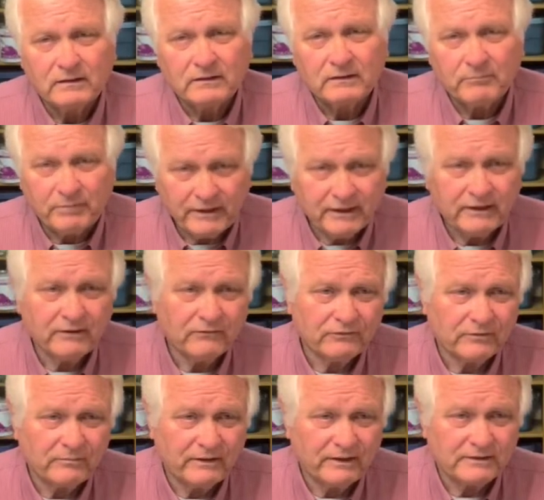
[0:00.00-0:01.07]
The baking of
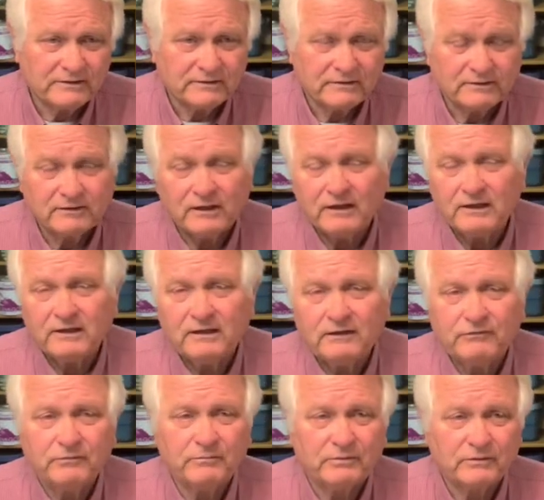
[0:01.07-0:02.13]
the bread is an entirely
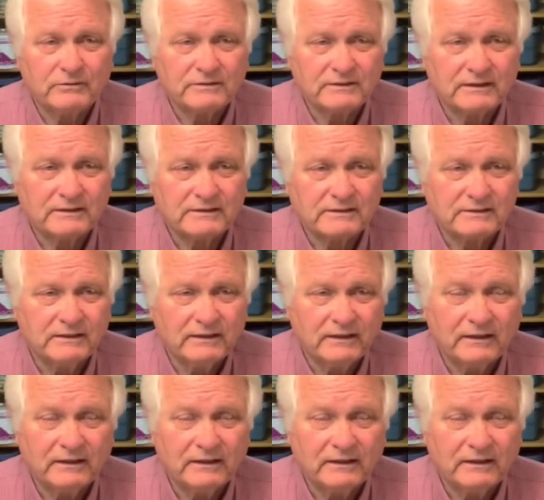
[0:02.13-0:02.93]
different process,